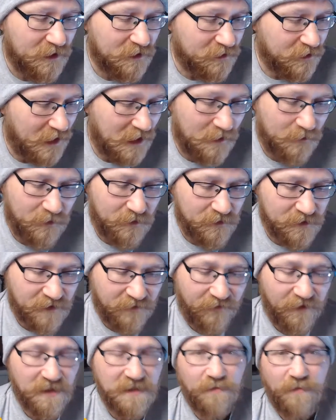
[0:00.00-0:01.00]
labels
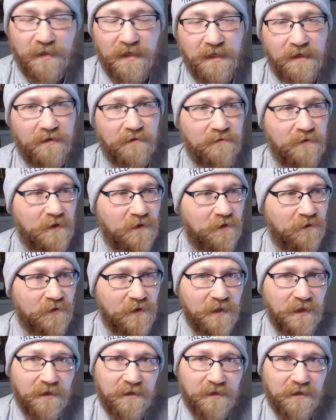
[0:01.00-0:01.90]
of us being,